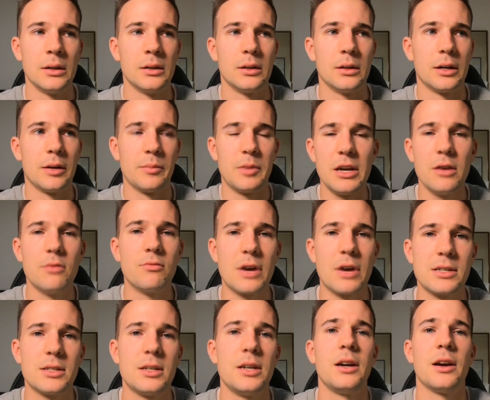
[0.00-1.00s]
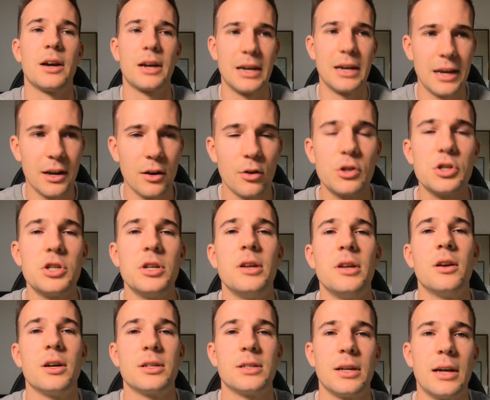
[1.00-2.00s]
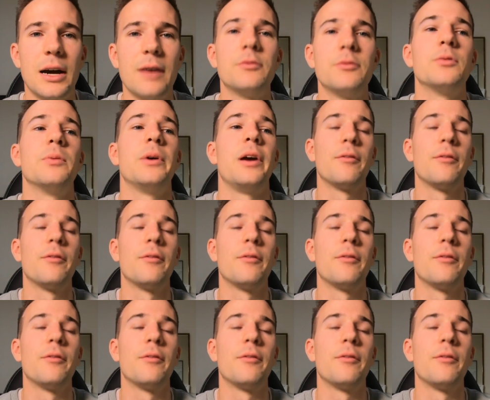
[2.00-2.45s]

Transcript: I'm here resting. I can get oxygen in nice and comfortably.